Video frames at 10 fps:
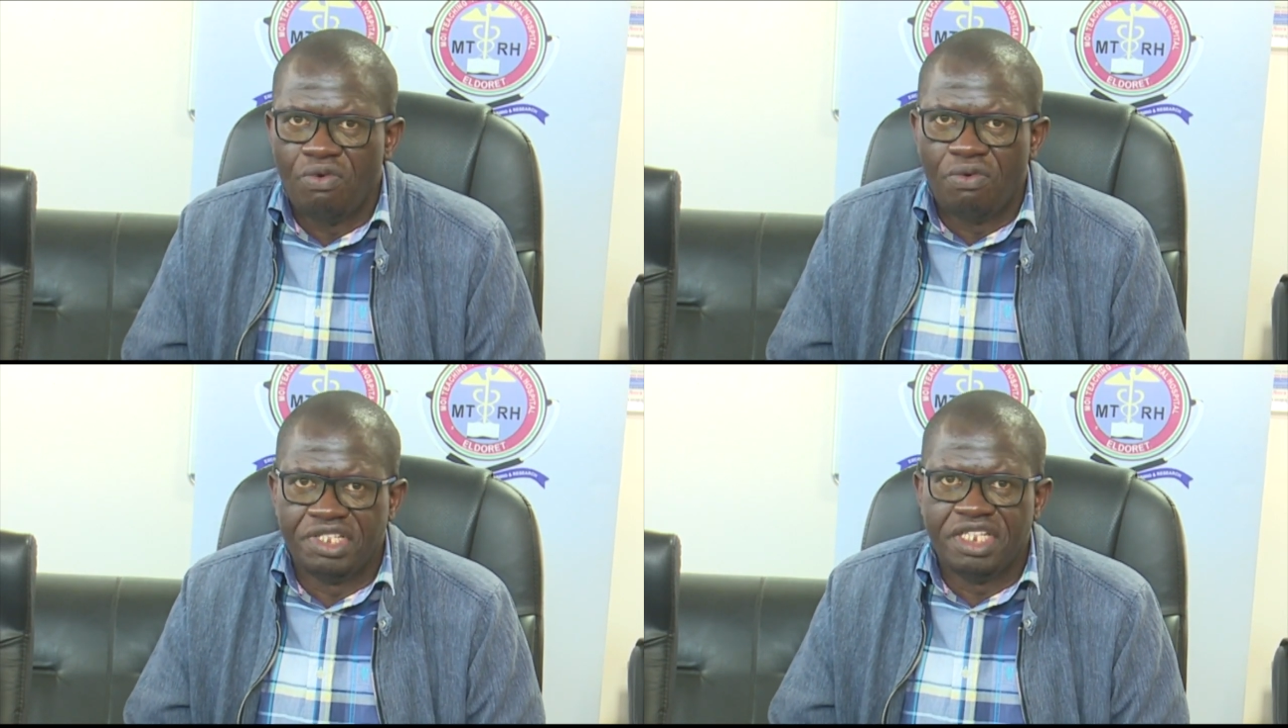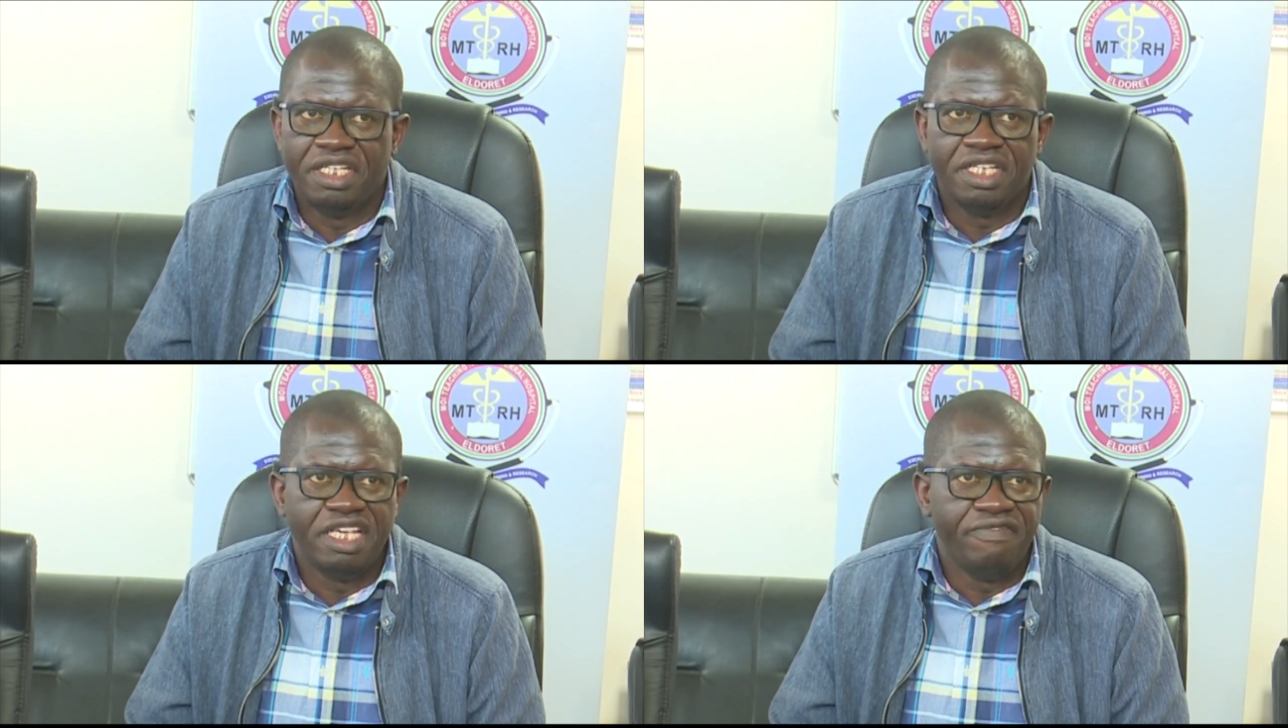Was
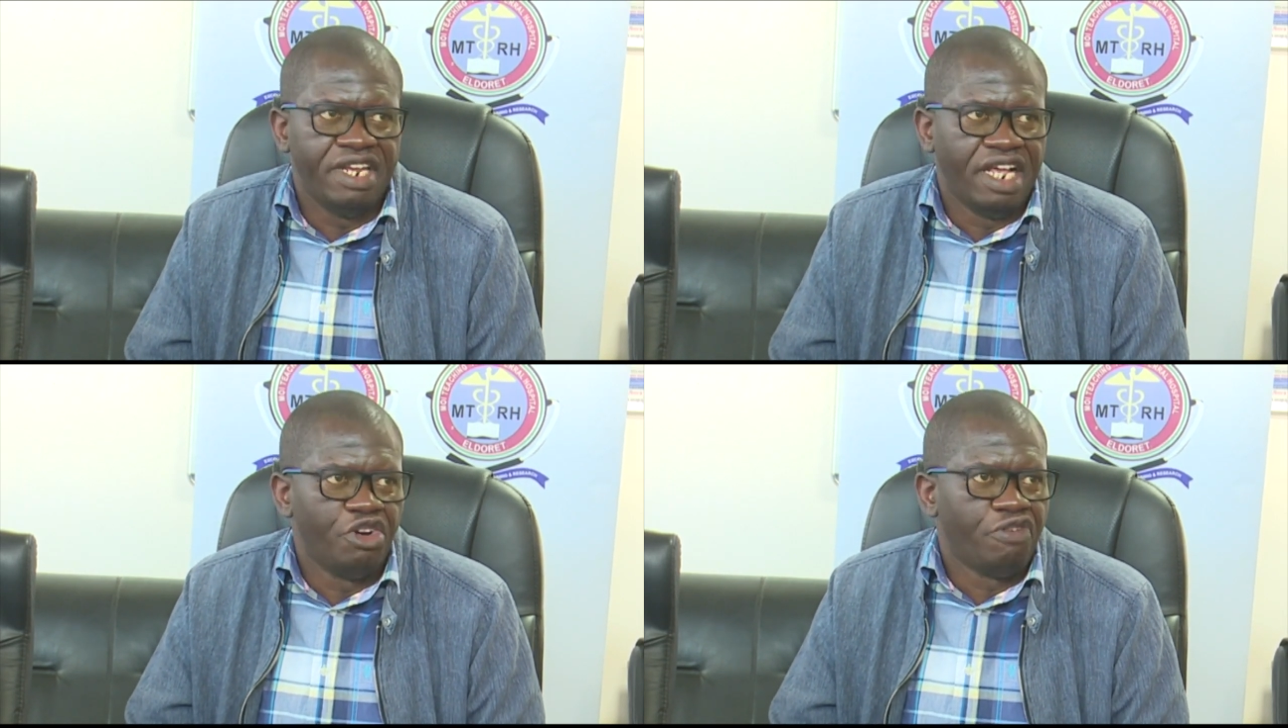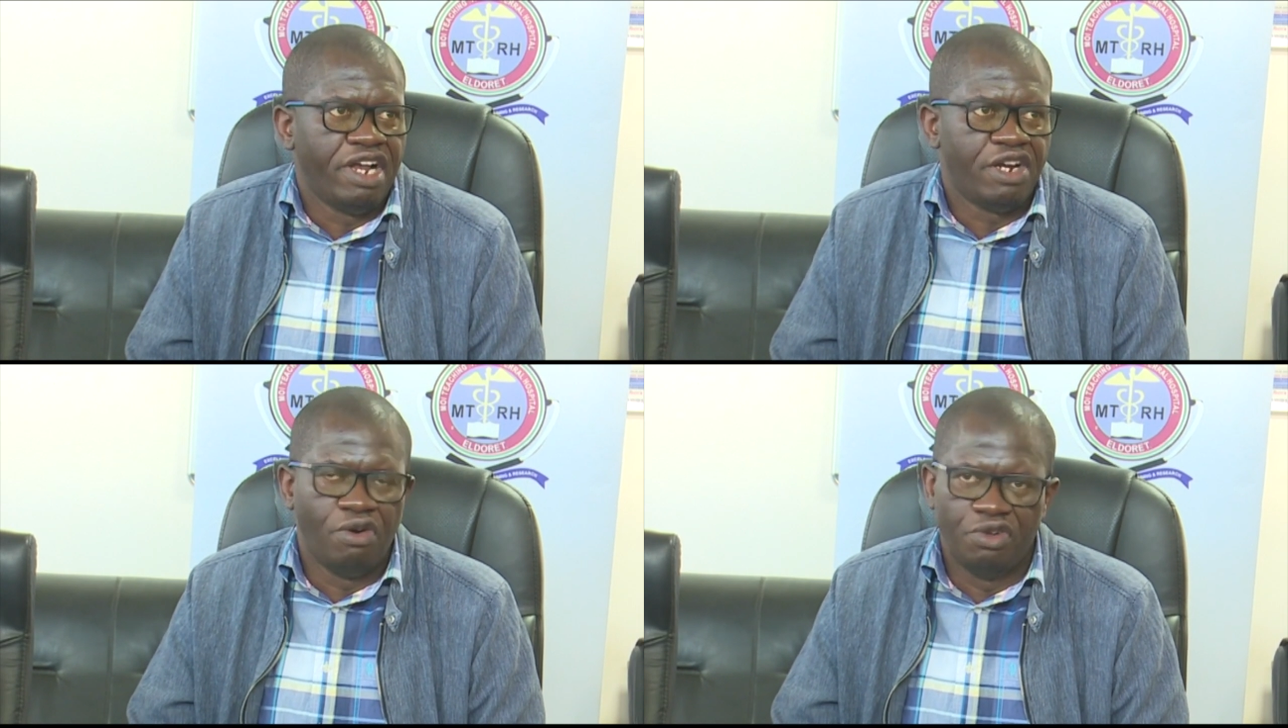he given a lot of
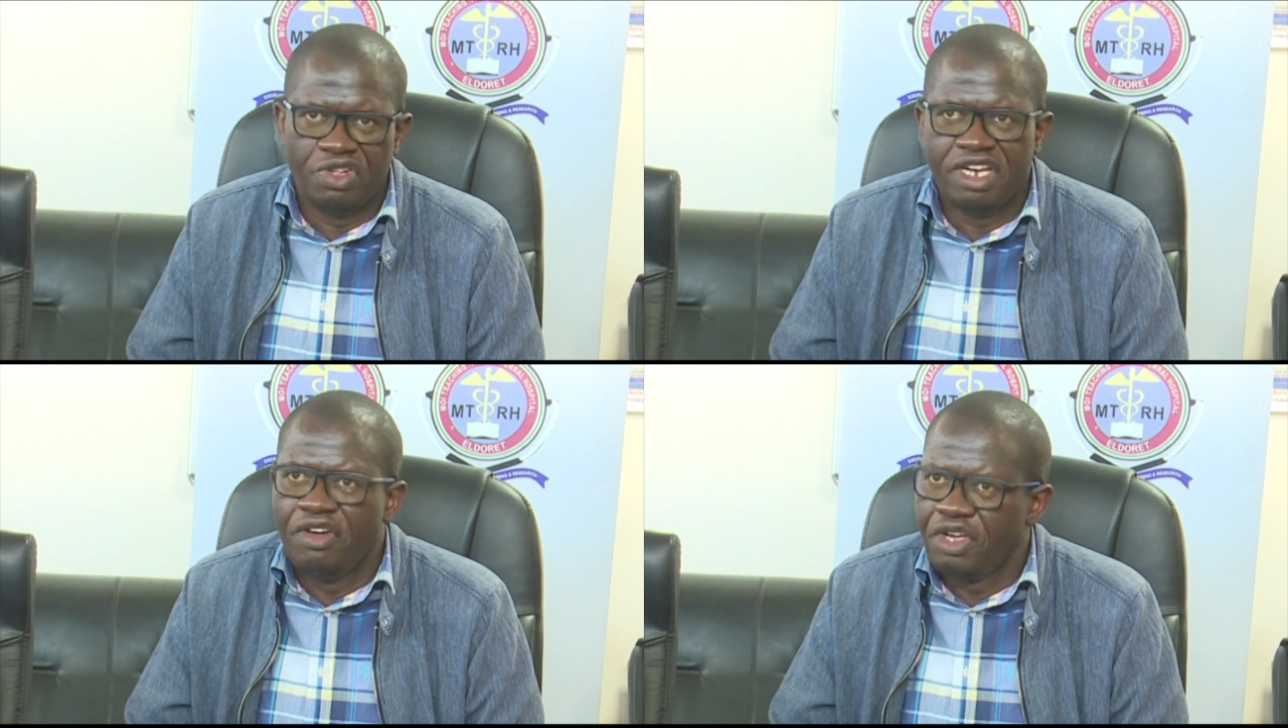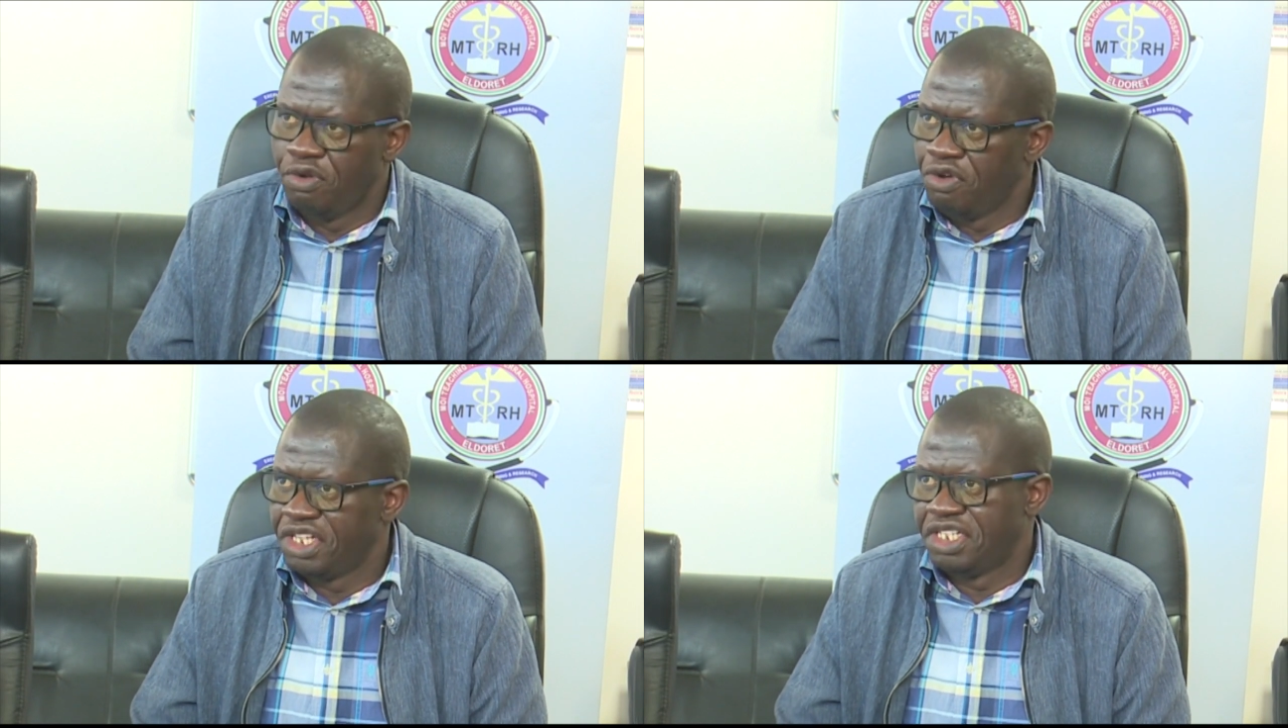alcohol so that now he
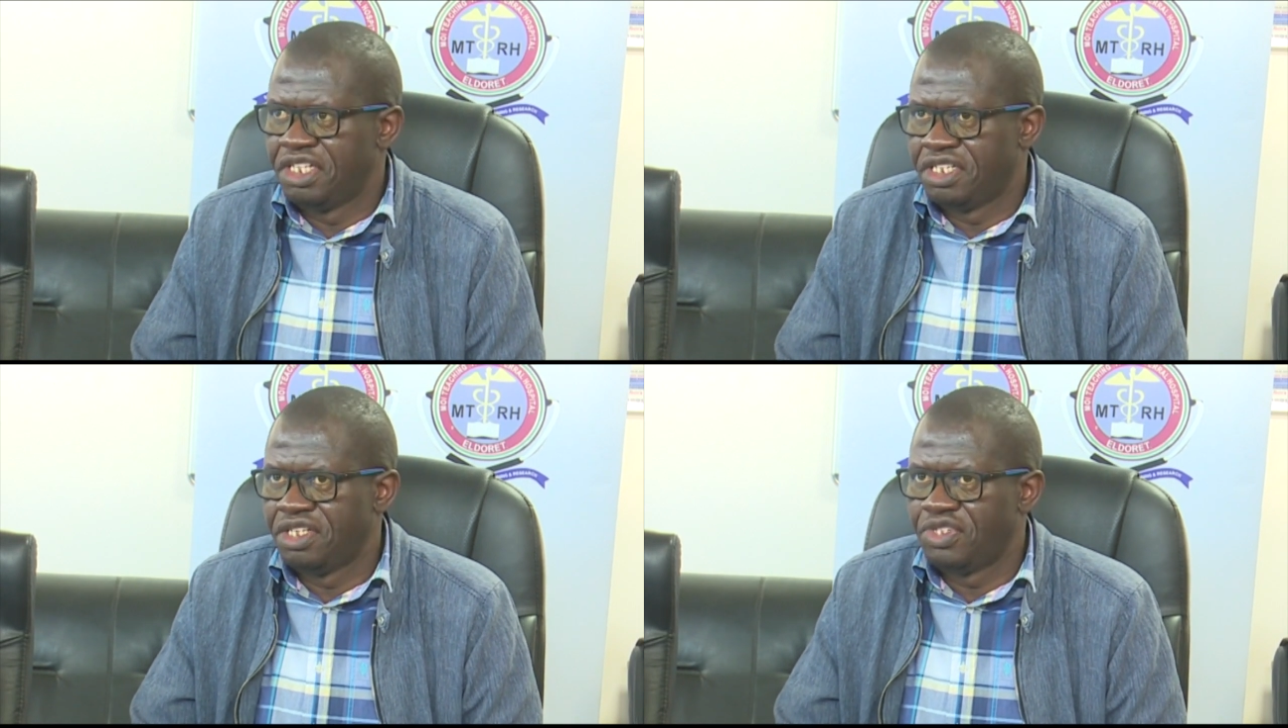could not resist?